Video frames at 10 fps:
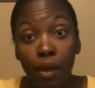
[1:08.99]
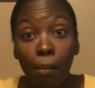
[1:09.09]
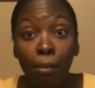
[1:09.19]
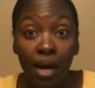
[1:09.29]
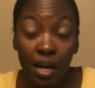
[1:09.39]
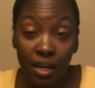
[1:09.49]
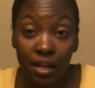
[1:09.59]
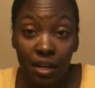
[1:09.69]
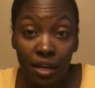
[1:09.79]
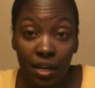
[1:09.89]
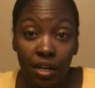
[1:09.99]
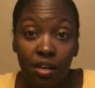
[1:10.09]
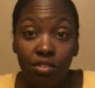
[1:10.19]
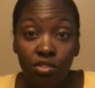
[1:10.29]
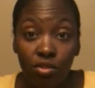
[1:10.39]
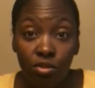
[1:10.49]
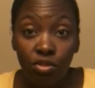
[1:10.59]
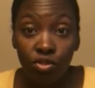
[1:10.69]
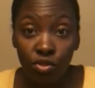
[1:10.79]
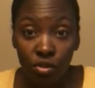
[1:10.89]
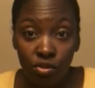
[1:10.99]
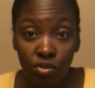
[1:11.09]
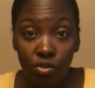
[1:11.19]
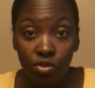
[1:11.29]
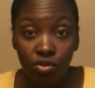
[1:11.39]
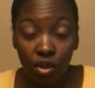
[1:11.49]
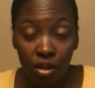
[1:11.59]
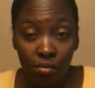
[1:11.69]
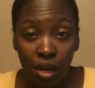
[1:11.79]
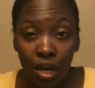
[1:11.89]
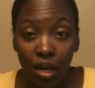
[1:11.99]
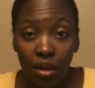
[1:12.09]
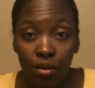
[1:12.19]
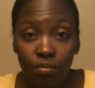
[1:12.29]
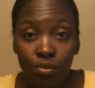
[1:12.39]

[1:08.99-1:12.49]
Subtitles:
a bun to straighten my hair.